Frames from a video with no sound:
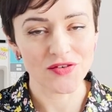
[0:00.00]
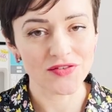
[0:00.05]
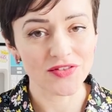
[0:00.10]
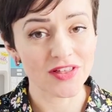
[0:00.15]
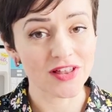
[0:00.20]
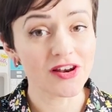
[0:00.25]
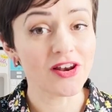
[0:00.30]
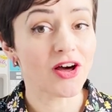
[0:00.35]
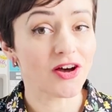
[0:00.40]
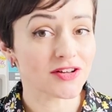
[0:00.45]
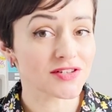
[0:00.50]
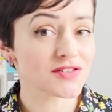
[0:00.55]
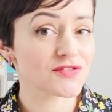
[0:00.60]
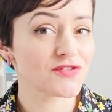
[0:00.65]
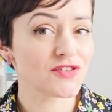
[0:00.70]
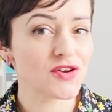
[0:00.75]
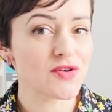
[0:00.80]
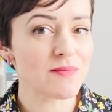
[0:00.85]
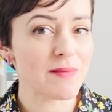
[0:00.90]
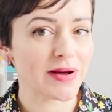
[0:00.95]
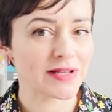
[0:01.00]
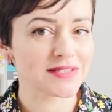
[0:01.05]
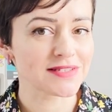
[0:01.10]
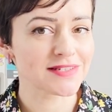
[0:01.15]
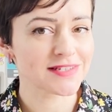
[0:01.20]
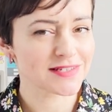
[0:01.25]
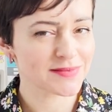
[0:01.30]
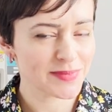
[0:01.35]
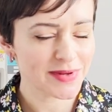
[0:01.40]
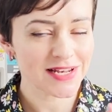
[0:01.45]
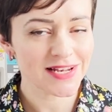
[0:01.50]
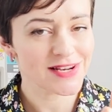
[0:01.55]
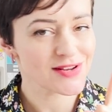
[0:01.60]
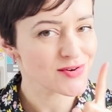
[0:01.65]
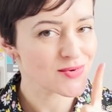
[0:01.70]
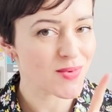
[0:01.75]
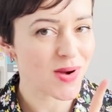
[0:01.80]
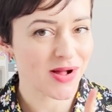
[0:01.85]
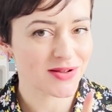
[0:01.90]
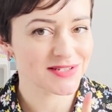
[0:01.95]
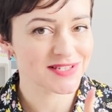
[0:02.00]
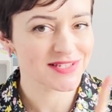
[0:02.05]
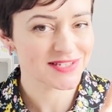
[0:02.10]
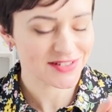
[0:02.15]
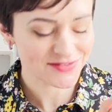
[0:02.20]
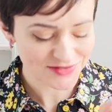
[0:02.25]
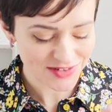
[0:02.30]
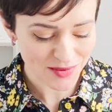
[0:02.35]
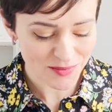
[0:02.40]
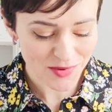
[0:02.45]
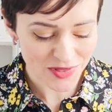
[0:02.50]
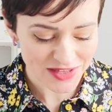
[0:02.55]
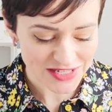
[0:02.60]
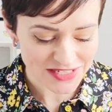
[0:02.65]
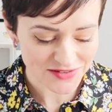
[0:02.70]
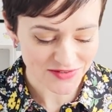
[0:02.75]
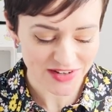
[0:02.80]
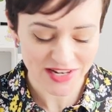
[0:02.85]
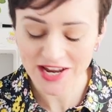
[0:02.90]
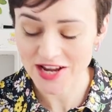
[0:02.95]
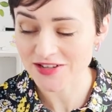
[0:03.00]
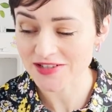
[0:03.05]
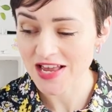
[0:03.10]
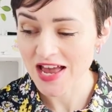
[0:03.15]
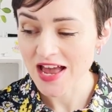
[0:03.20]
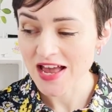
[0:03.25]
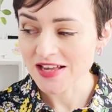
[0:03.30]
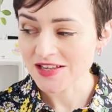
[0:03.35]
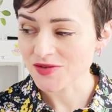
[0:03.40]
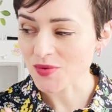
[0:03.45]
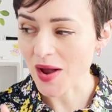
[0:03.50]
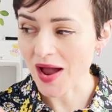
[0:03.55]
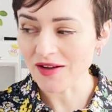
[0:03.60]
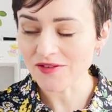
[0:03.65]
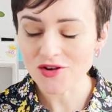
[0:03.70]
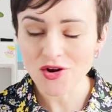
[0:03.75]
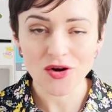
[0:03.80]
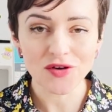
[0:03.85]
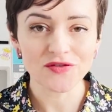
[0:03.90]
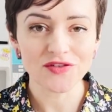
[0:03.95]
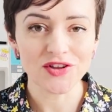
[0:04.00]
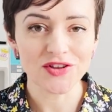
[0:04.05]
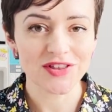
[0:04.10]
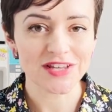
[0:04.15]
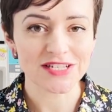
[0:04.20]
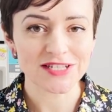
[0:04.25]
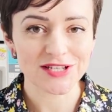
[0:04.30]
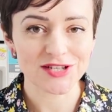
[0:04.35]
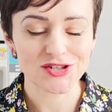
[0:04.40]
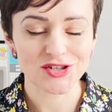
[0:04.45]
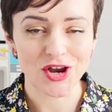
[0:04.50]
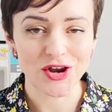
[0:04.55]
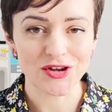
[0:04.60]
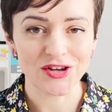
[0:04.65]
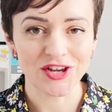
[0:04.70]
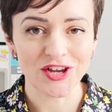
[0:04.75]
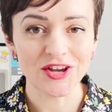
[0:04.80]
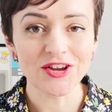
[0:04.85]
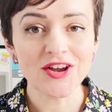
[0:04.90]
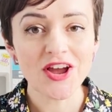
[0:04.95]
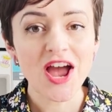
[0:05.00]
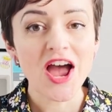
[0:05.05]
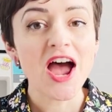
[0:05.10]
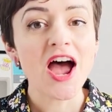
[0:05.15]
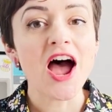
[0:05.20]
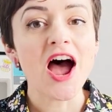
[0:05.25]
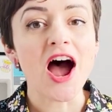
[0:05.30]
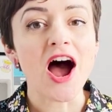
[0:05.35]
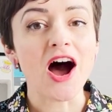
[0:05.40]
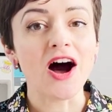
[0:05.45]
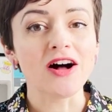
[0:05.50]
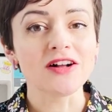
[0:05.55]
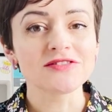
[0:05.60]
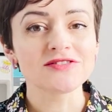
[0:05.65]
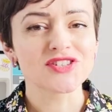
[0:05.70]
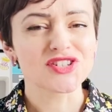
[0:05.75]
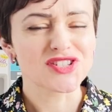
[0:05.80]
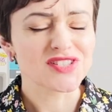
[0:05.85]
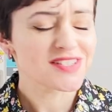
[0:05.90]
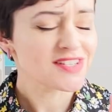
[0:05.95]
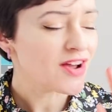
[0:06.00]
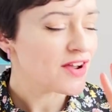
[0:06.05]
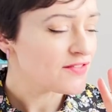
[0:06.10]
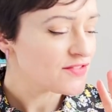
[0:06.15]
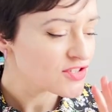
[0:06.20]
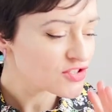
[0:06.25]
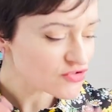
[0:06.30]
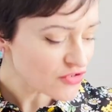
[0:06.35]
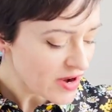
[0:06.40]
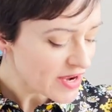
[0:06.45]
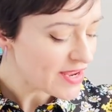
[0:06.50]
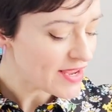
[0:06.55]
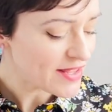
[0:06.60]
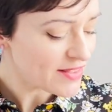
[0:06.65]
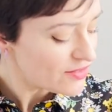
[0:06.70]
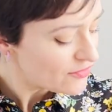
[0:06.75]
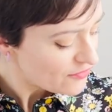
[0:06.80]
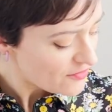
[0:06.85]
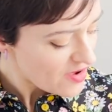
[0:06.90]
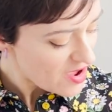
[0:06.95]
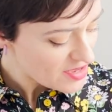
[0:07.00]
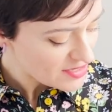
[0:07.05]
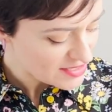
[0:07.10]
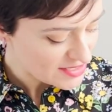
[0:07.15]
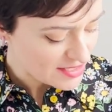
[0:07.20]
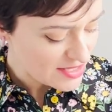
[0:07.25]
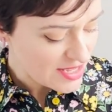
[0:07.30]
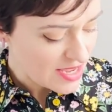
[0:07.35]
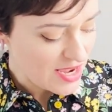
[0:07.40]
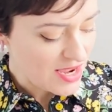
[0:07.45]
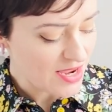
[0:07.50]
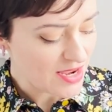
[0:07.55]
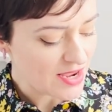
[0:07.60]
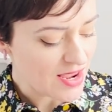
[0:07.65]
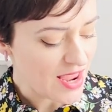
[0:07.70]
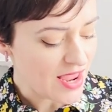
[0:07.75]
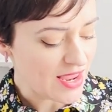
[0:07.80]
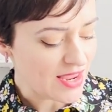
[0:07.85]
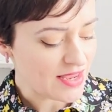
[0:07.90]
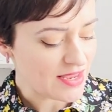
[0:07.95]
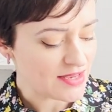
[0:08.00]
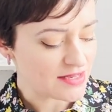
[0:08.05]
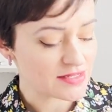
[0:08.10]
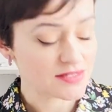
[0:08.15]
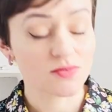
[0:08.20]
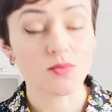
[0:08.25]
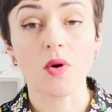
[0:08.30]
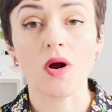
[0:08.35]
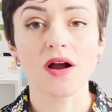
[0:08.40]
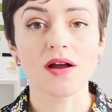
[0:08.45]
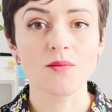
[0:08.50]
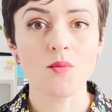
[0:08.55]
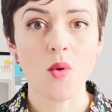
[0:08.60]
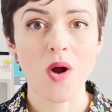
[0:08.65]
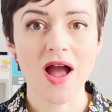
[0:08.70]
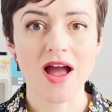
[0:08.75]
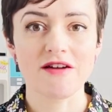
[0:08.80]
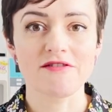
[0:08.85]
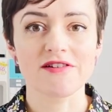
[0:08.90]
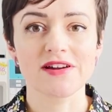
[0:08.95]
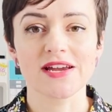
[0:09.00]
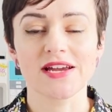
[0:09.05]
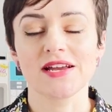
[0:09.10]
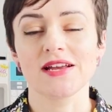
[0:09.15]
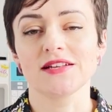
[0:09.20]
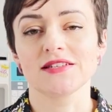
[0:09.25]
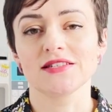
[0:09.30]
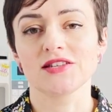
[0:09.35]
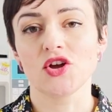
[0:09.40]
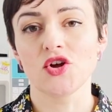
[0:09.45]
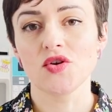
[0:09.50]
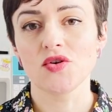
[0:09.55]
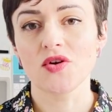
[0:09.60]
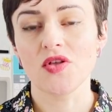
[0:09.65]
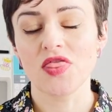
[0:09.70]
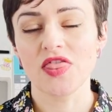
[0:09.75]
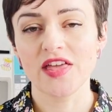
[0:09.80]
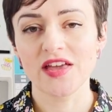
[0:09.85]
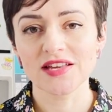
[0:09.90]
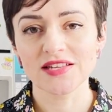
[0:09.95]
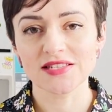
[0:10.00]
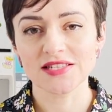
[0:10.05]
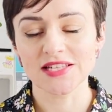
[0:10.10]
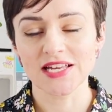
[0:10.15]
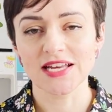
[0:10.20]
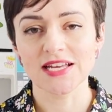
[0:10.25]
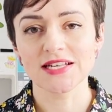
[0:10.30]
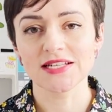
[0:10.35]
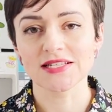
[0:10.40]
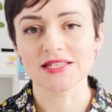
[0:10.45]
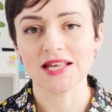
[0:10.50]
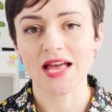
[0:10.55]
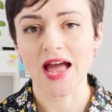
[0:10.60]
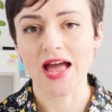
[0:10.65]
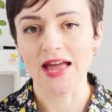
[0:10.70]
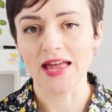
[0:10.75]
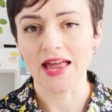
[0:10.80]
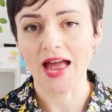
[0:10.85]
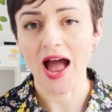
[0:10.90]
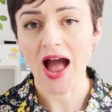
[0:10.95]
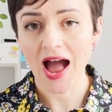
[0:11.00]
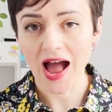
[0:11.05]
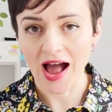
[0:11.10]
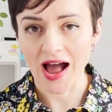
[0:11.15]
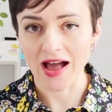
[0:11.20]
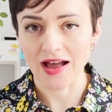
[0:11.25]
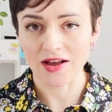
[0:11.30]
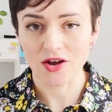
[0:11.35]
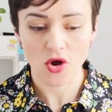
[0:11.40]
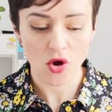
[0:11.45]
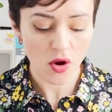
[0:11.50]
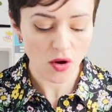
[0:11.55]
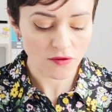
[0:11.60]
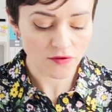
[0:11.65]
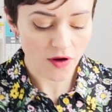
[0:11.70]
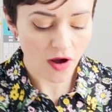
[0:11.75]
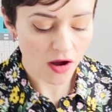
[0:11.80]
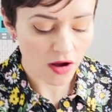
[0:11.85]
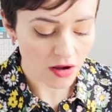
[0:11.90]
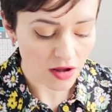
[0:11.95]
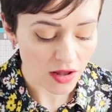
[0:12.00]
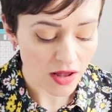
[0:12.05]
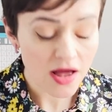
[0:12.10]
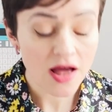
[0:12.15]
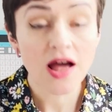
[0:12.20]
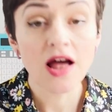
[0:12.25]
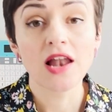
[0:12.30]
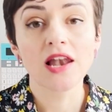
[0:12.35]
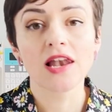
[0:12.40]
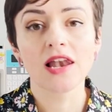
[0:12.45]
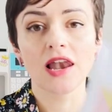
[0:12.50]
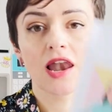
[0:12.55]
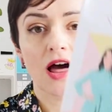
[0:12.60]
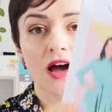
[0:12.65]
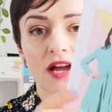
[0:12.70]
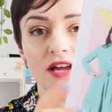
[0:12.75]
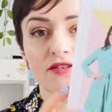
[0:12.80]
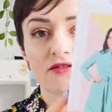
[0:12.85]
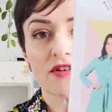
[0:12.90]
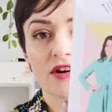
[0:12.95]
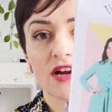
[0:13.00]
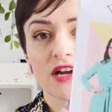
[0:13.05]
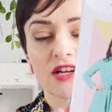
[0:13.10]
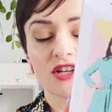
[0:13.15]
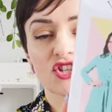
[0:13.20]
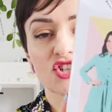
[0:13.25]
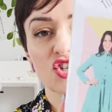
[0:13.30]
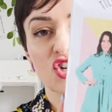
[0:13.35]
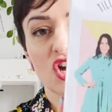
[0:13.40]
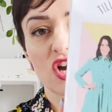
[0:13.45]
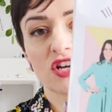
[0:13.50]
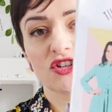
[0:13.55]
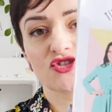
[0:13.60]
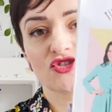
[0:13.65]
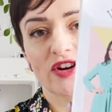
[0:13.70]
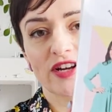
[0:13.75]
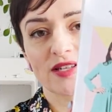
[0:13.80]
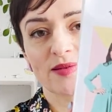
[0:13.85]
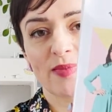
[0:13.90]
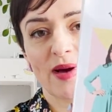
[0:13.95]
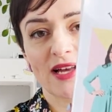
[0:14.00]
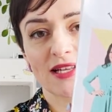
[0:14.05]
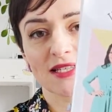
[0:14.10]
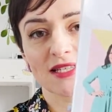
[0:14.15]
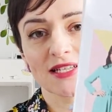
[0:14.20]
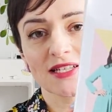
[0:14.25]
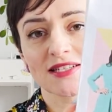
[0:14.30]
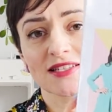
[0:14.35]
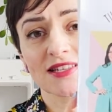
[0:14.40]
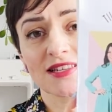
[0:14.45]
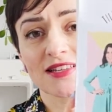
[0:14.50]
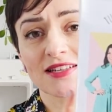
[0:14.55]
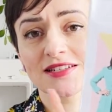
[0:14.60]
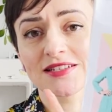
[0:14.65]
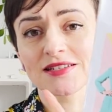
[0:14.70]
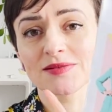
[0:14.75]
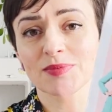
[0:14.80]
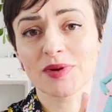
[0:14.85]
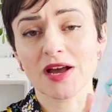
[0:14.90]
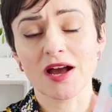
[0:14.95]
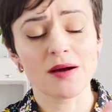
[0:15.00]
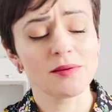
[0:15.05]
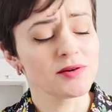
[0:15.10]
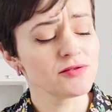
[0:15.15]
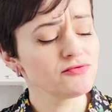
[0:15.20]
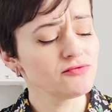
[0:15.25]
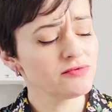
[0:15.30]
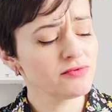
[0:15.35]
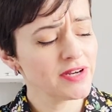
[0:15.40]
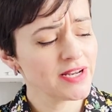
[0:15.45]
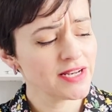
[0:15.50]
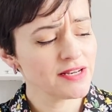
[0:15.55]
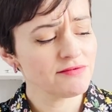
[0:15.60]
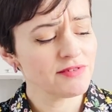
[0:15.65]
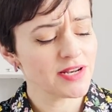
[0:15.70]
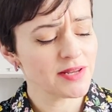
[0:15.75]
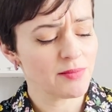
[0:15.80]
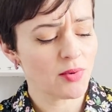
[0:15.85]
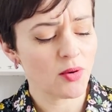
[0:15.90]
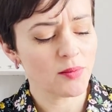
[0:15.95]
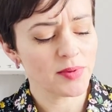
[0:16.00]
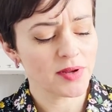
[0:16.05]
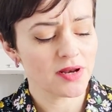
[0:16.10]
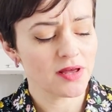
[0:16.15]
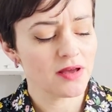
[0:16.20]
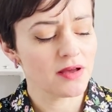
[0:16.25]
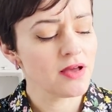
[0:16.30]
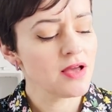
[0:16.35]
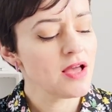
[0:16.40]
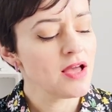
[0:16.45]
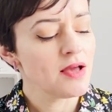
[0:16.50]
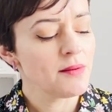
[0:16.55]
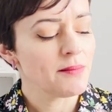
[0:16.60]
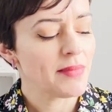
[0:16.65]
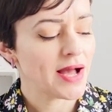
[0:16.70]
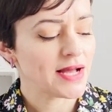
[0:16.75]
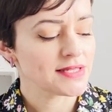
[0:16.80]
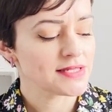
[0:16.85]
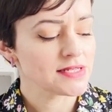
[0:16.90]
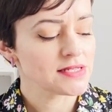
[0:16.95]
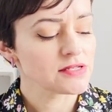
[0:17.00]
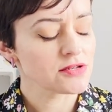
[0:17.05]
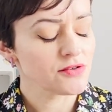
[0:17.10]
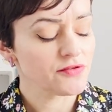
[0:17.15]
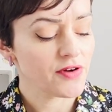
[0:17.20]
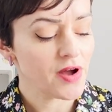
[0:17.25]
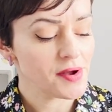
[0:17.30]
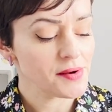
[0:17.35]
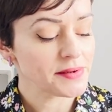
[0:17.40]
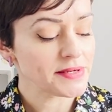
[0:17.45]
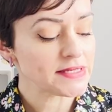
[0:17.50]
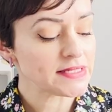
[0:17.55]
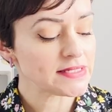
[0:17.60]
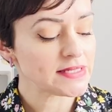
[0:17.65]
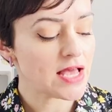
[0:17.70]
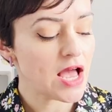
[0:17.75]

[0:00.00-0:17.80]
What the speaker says: the last few months. It's been a little while since I've done one of these videos, so I have got a few things to show you. I'll just dive straight in. The first thing is what I'm wearing. So this is a hack of our Lyra Shirt dress pattern. So this has become a really popular pattern of ours.